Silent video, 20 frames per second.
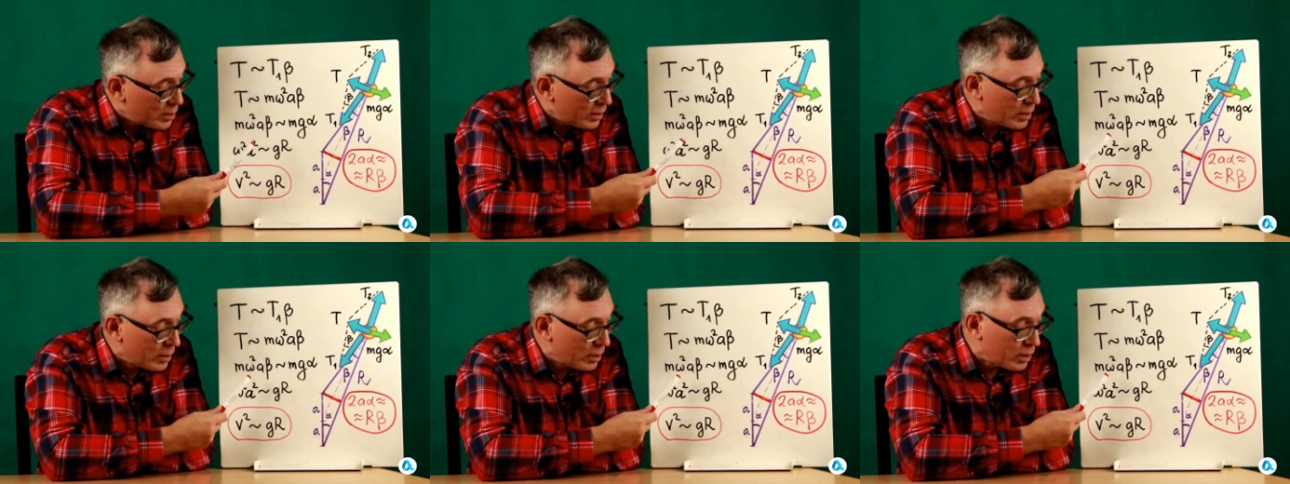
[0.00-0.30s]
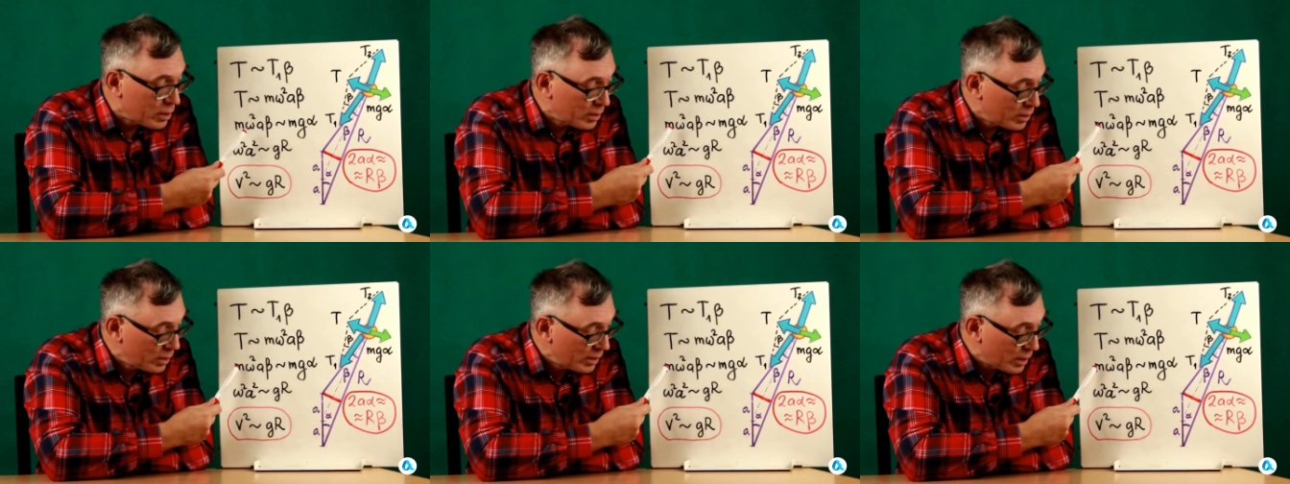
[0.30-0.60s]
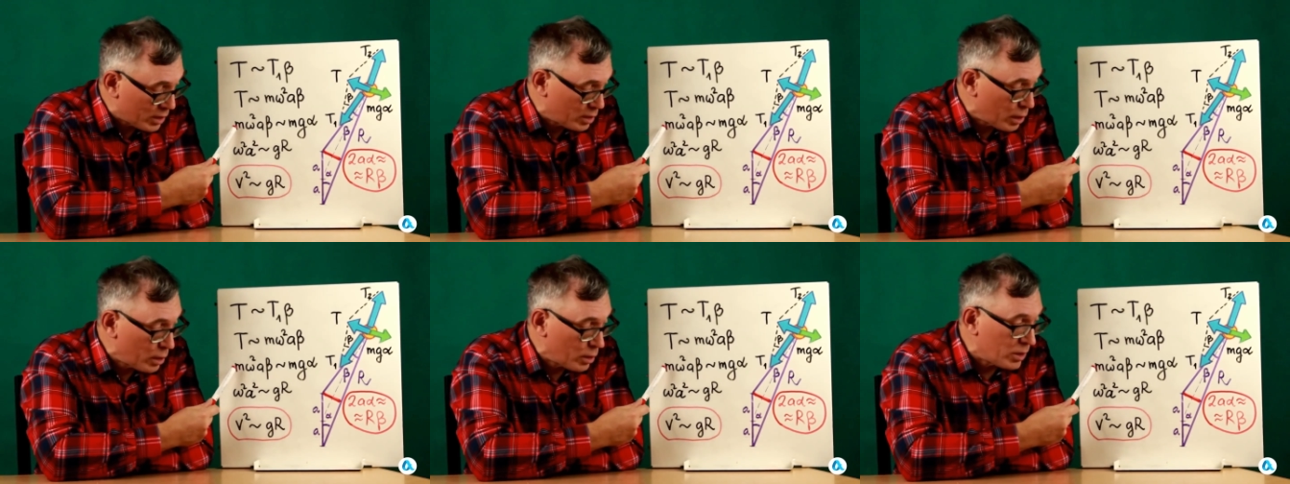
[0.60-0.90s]
this
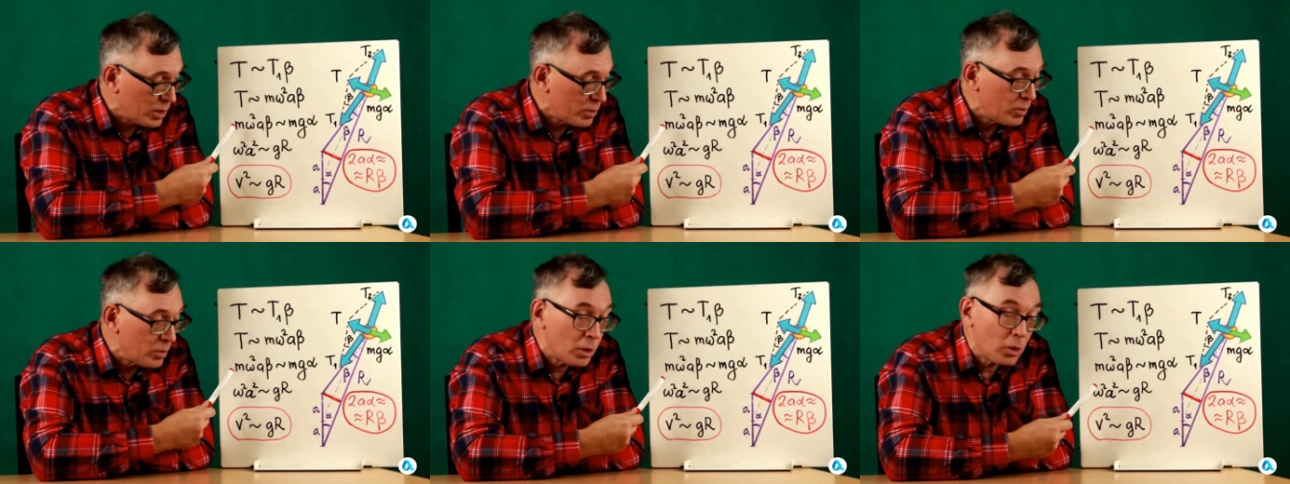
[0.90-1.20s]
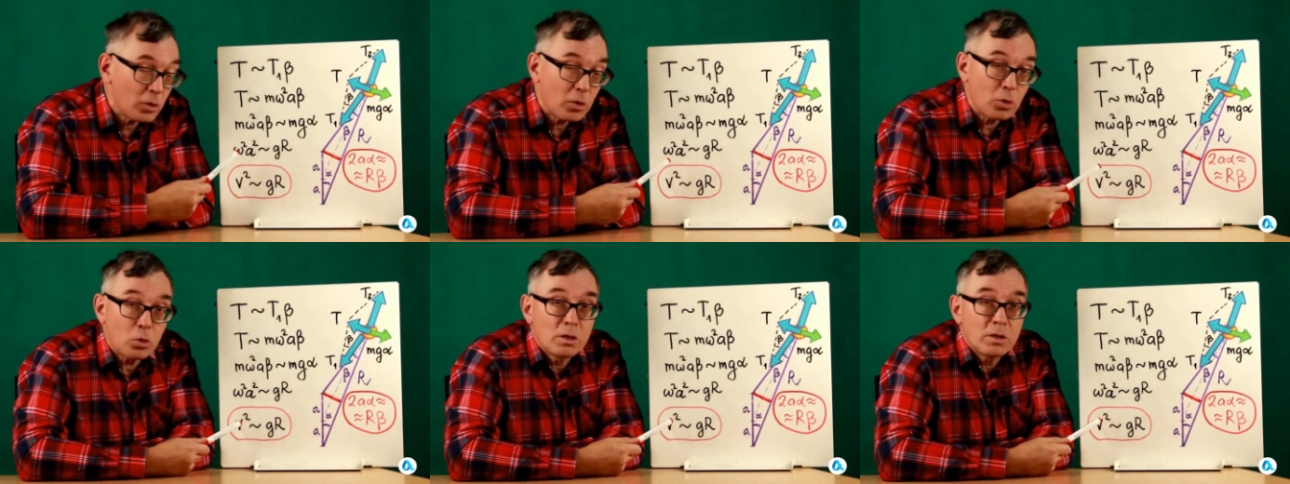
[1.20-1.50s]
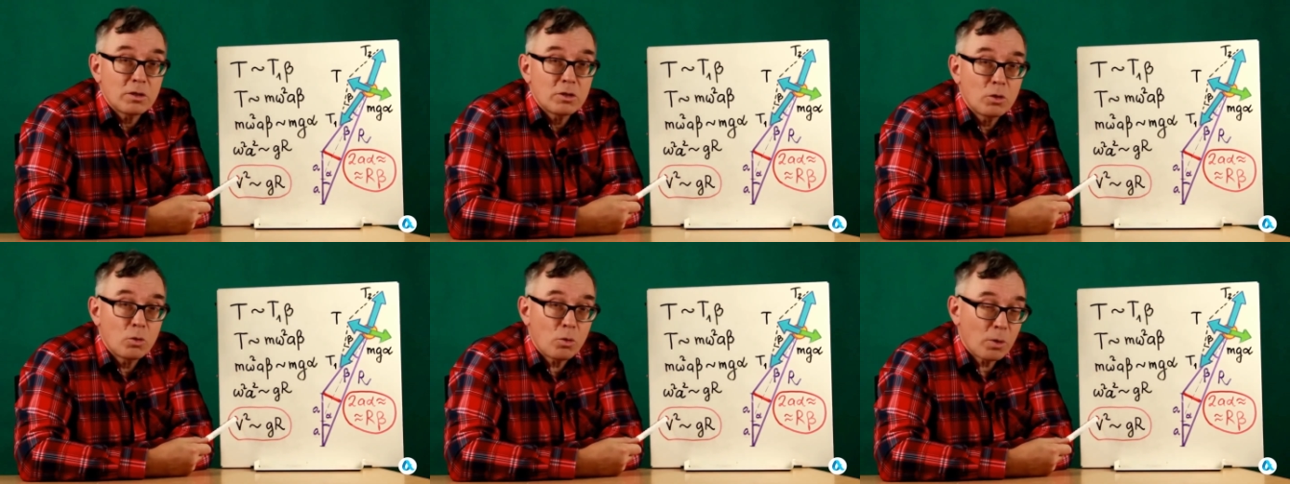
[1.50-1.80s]
relationship into
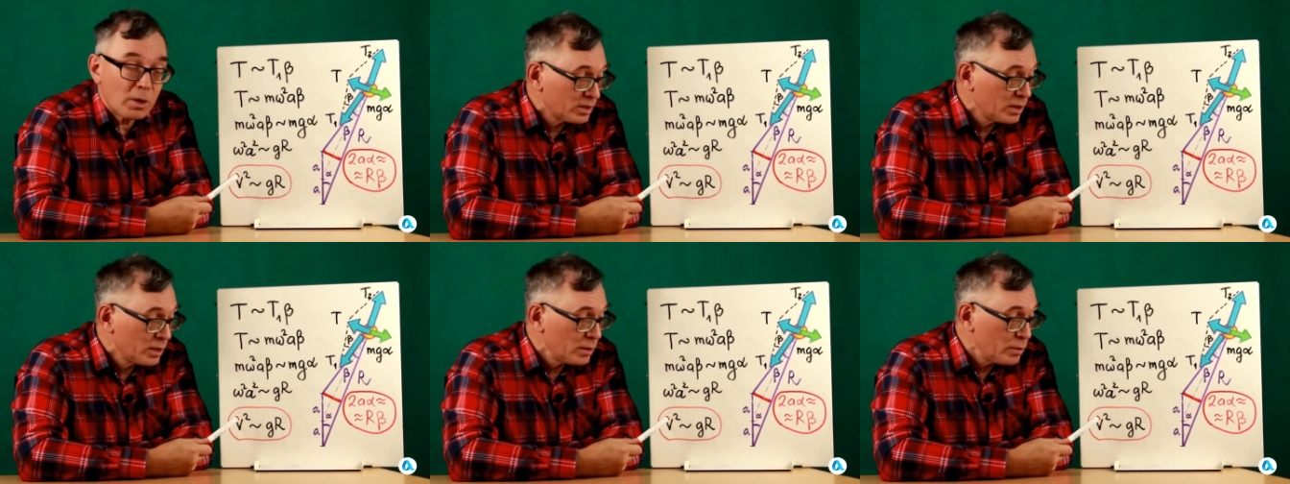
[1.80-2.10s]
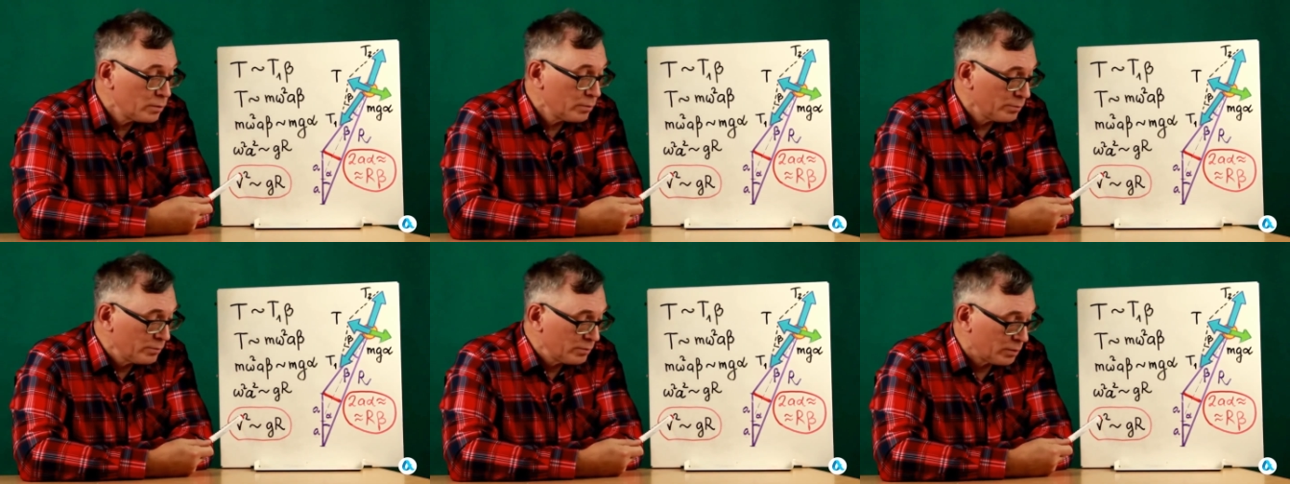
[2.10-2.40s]
this equation.